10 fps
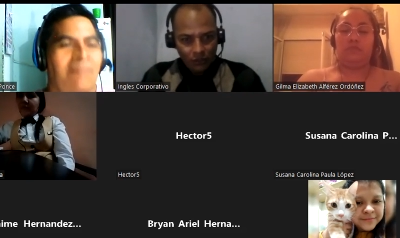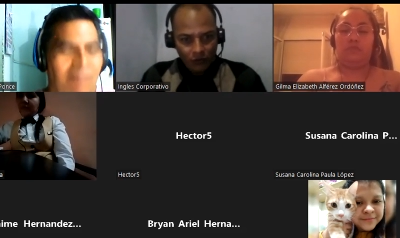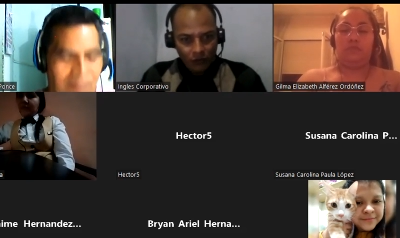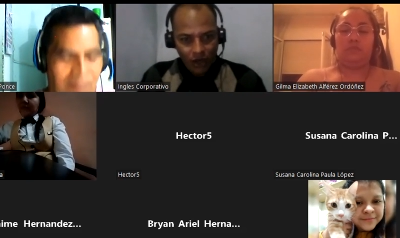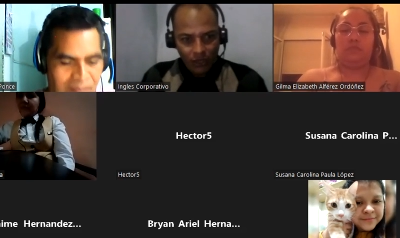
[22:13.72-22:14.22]

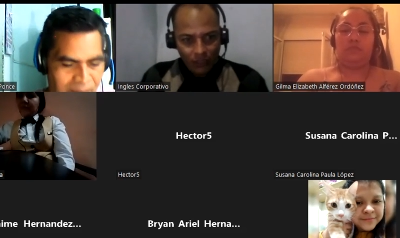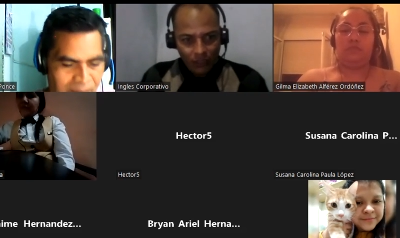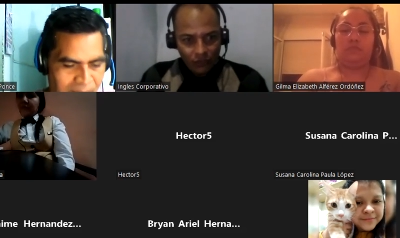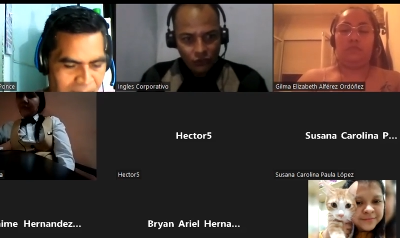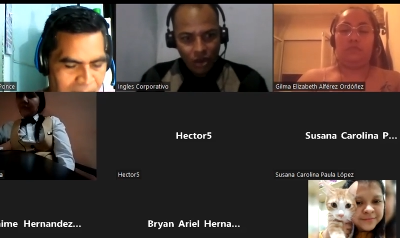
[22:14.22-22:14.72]
Speaker 1: right?
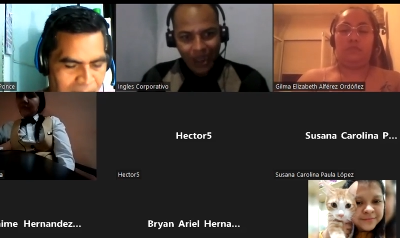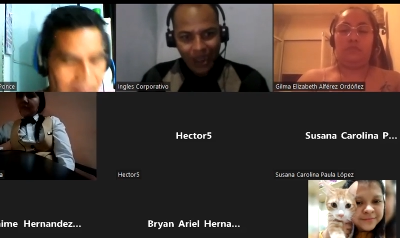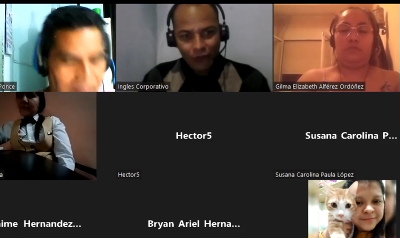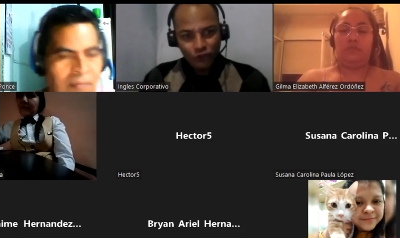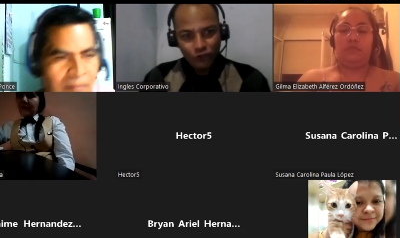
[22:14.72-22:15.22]
So
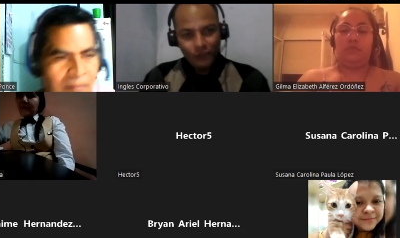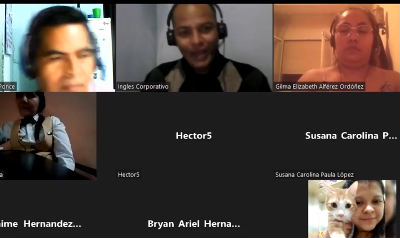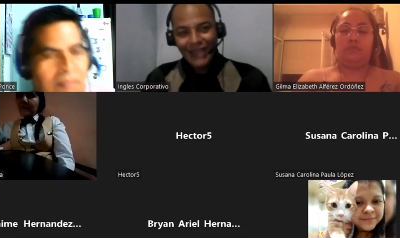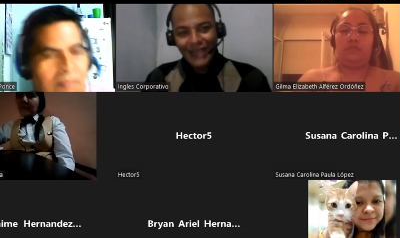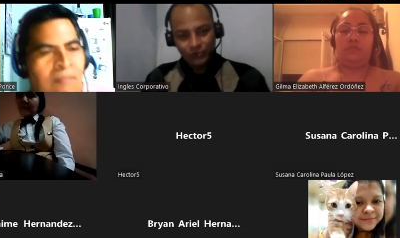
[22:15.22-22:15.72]
how
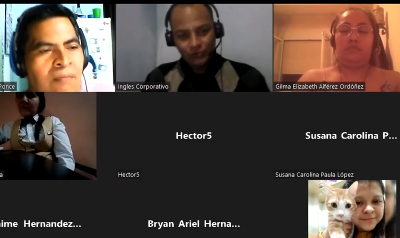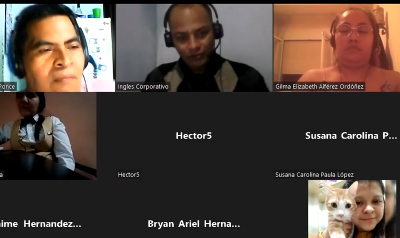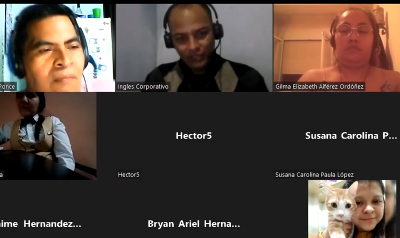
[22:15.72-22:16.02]
special